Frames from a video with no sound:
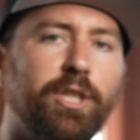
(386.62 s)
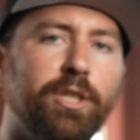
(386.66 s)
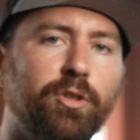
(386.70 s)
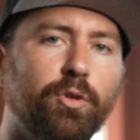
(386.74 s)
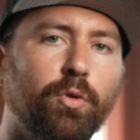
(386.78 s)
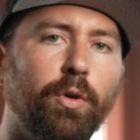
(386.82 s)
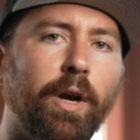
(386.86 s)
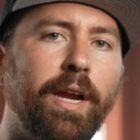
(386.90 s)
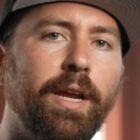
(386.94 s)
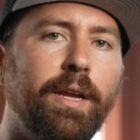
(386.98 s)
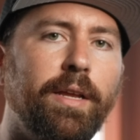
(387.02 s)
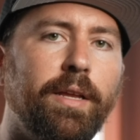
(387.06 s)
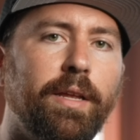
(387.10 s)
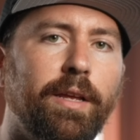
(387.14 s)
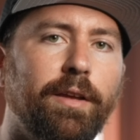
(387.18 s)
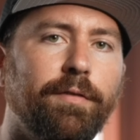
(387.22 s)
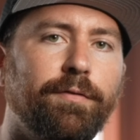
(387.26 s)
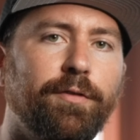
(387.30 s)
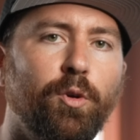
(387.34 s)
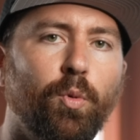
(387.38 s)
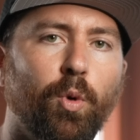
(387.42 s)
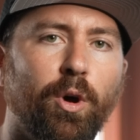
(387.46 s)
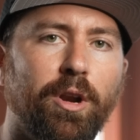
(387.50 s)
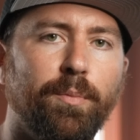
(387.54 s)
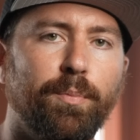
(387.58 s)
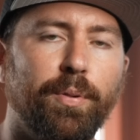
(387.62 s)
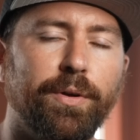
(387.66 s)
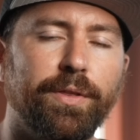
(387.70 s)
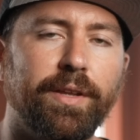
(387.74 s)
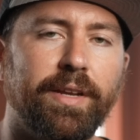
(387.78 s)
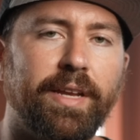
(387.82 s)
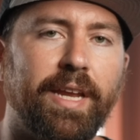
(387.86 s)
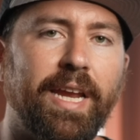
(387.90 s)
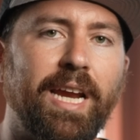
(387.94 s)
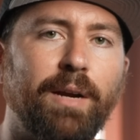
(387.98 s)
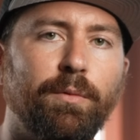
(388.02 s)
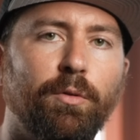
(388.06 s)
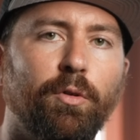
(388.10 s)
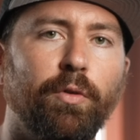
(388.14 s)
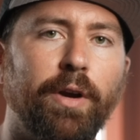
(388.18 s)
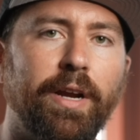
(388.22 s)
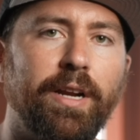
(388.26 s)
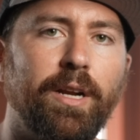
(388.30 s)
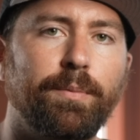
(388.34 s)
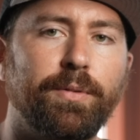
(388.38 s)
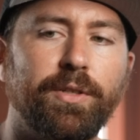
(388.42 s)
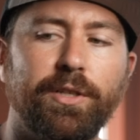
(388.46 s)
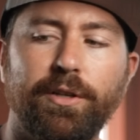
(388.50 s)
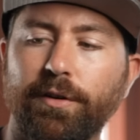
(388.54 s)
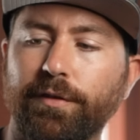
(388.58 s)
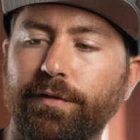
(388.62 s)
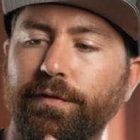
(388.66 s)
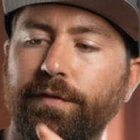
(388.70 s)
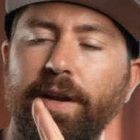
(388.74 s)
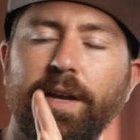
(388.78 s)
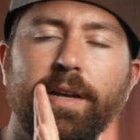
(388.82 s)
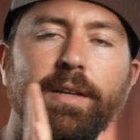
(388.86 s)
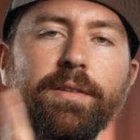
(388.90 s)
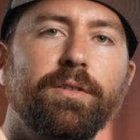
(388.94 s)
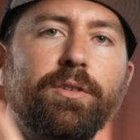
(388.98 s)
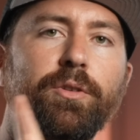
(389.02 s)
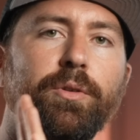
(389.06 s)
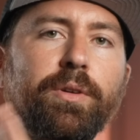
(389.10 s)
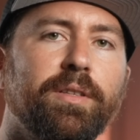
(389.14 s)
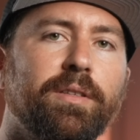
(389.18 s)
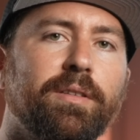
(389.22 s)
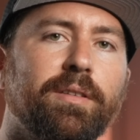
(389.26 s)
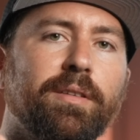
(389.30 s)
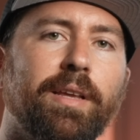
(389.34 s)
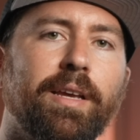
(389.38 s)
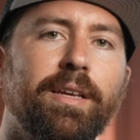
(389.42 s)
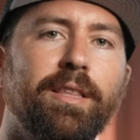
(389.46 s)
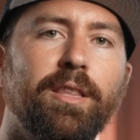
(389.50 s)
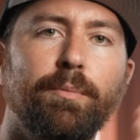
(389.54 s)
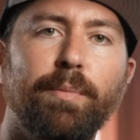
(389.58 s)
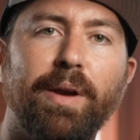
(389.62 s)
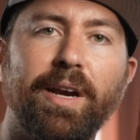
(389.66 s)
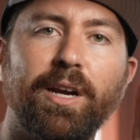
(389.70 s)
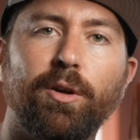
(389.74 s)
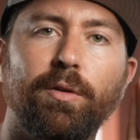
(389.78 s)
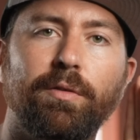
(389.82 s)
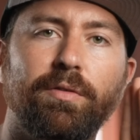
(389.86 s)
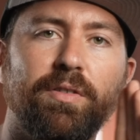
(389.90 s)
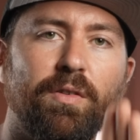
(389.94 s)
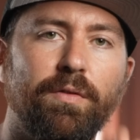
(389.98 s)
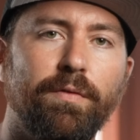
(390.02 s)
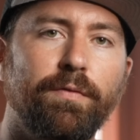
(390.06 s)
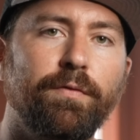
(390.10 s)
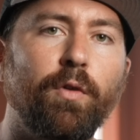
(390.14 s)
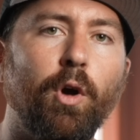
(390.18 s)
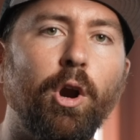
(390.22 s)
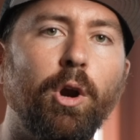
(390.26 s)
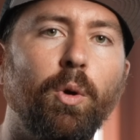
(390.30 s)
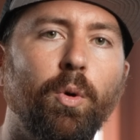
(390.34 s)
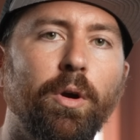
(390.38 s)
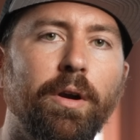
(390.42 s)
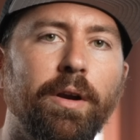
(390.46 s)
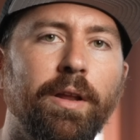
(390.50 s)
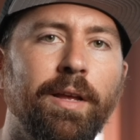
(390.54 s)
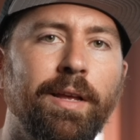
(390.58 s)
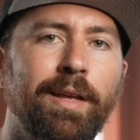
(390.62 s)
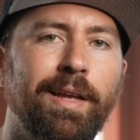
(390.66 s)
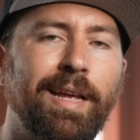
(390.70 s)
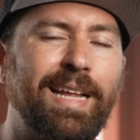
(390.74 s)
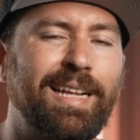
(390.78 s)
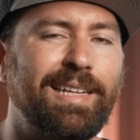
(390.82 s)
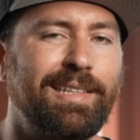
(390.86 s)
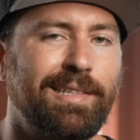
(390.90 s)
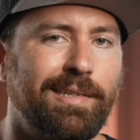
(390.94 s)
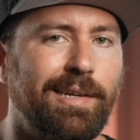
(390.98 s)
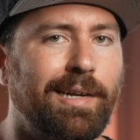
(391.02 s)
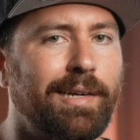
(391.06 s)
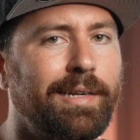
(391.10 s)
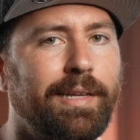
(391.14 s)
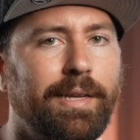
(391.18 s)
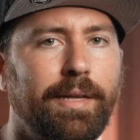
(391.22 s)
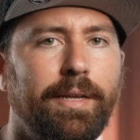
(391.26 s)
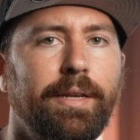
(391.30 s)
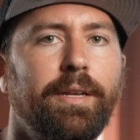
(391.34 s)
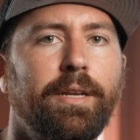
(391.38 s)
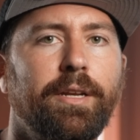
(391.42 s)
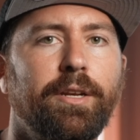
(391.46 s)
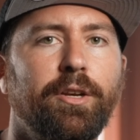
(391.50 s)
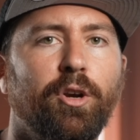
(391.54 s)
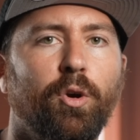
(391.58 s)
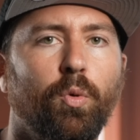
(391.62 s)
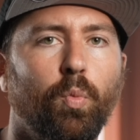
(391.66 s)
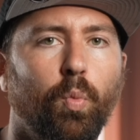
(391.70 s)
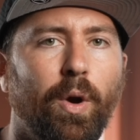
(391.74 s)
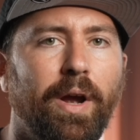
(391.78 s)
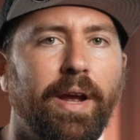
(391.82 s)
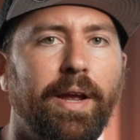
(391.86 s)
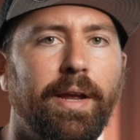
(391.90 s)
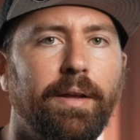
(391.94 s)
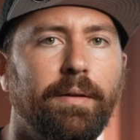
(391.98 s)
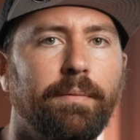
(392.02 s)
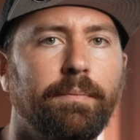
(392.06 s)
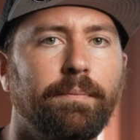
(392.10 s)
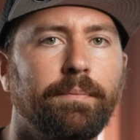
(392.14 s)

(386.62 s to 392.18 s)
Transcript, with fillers: is great if you want to put the camera right up to your face. You could slide the microphone forward and it's not getting in your way.